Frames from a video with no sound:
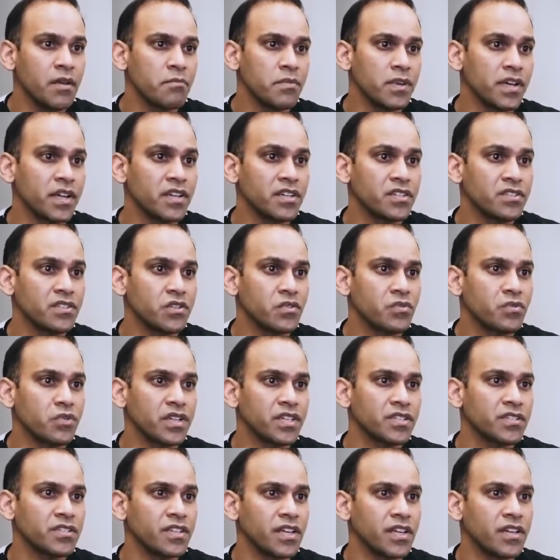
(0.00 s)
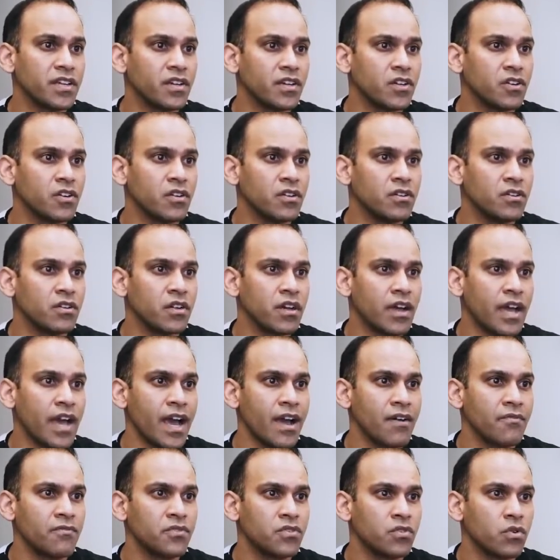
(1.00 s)
Because the risk that it could
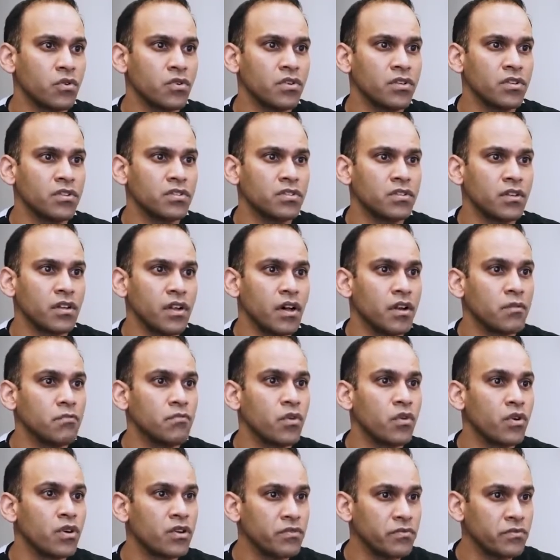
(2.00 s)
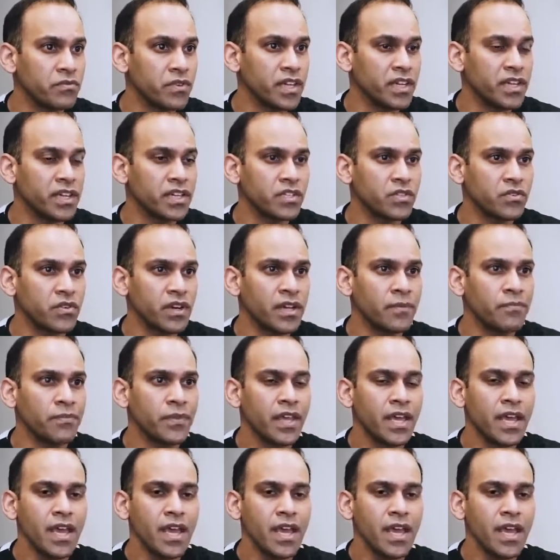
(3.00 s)
have towards an unborn fetus, right?